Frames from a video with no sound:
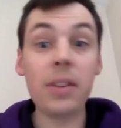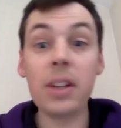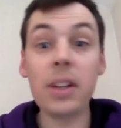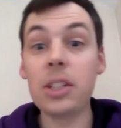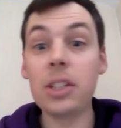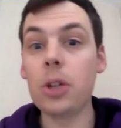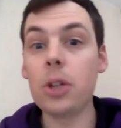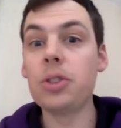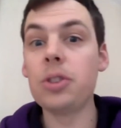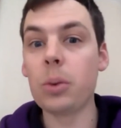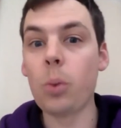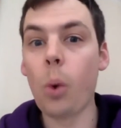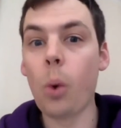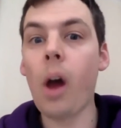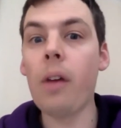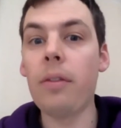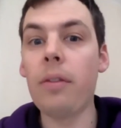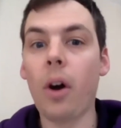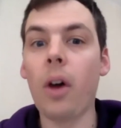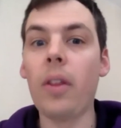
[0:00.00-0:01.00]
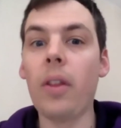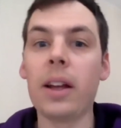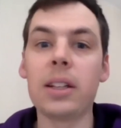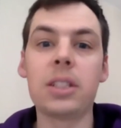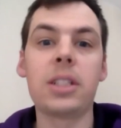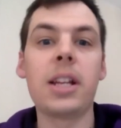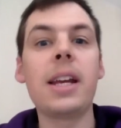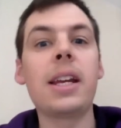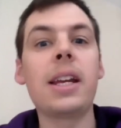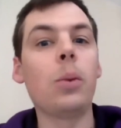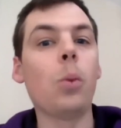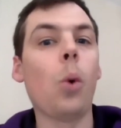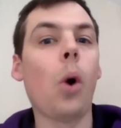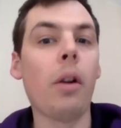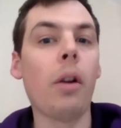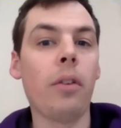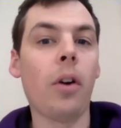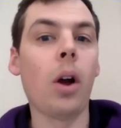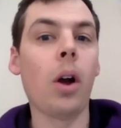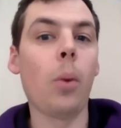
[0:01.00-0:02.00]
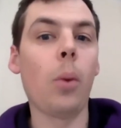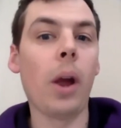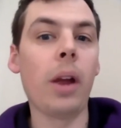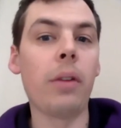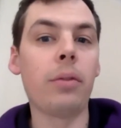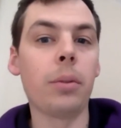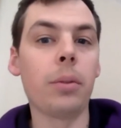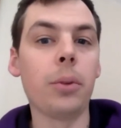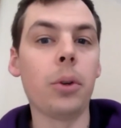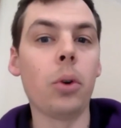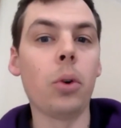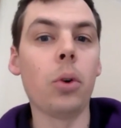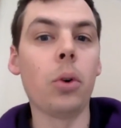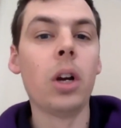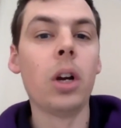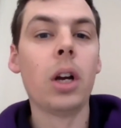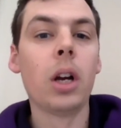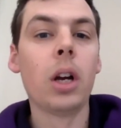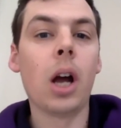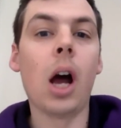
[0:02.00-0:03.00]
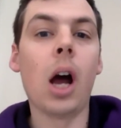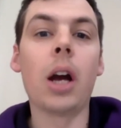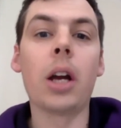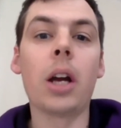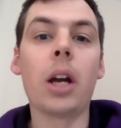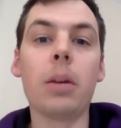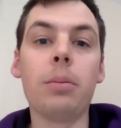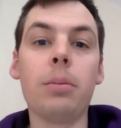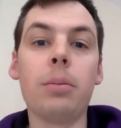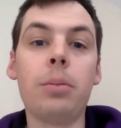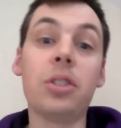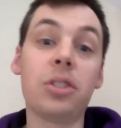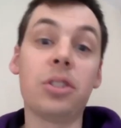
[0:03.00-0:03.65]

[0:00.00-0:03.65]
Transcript: is using Wi-Fi, that's taking Wi-Fi away from your computer.